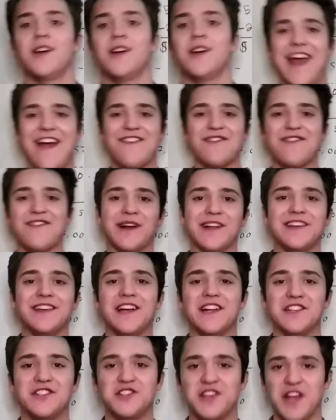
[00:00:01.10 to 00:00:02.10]
Hey everybody,
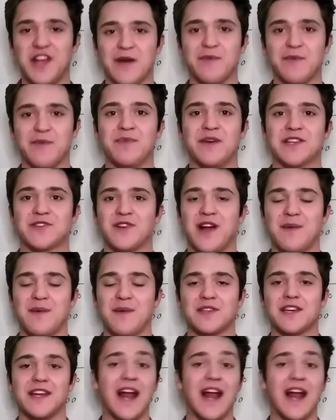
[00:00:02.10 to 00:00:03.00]
it's Jacob with BizReps,